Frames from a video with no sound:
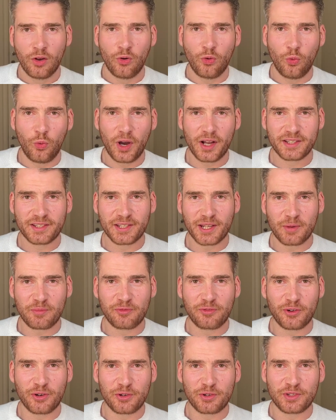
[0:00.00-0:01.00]
What's
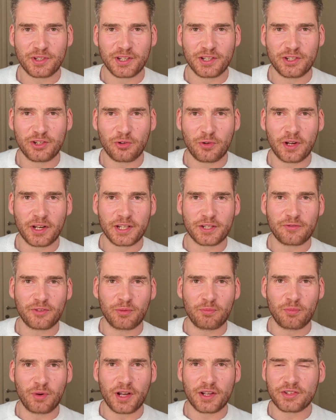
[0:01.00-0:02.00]
up folks, it's Uranus
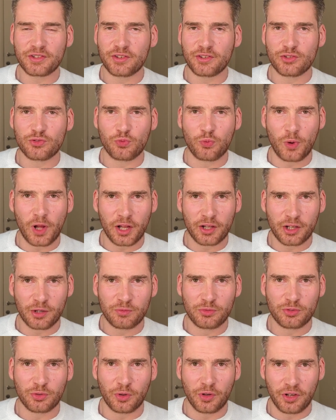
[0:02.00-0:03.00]
from Brussels.
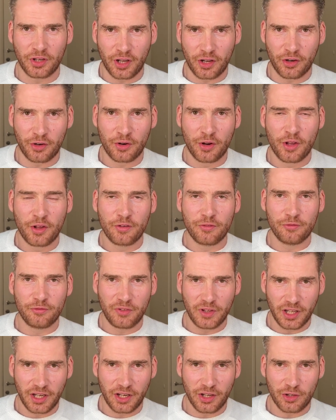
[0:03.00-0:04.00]
Welcome to another
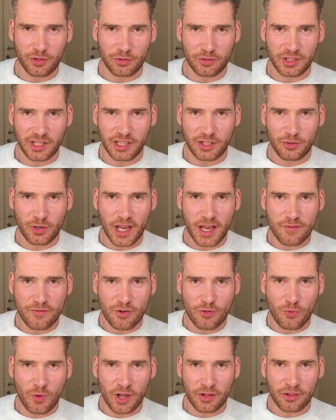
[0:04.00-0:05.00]
video. Did you
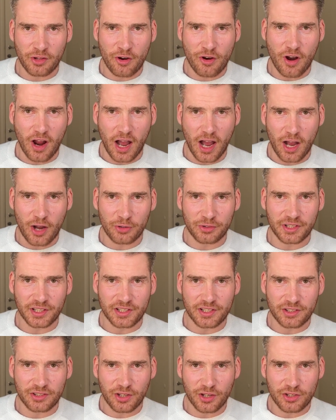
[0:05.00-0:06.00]
ever wonder how
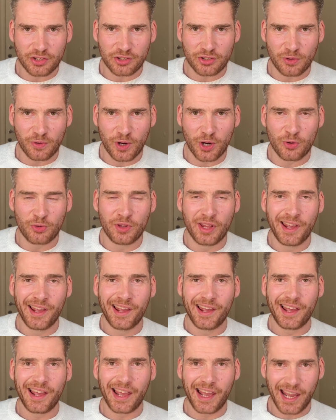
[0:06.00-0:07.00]
testosterone
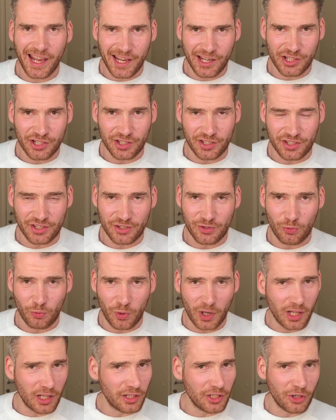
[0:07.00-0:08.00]
ages?
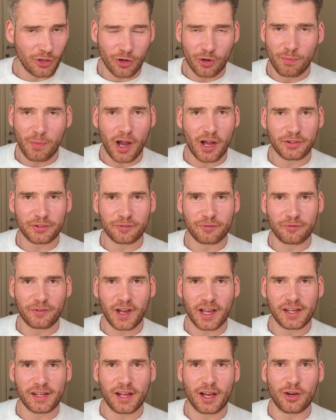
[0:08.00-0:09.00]
Well, you're about to
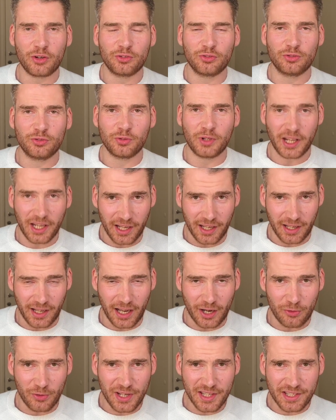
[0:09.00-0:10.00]
find out today.
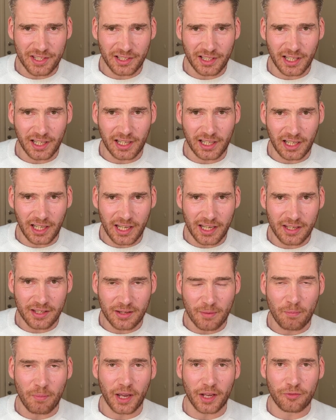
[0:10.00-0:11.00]
I recently
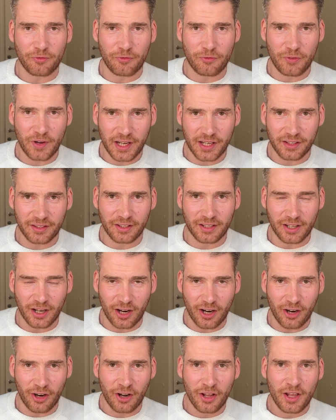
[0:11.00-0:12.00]
cleaned my freaking
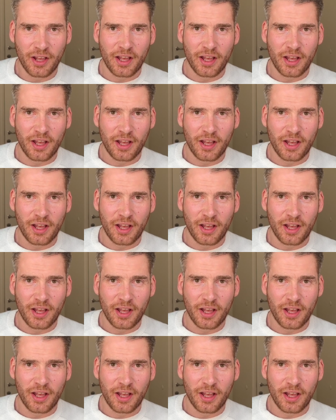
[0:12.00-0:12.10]
car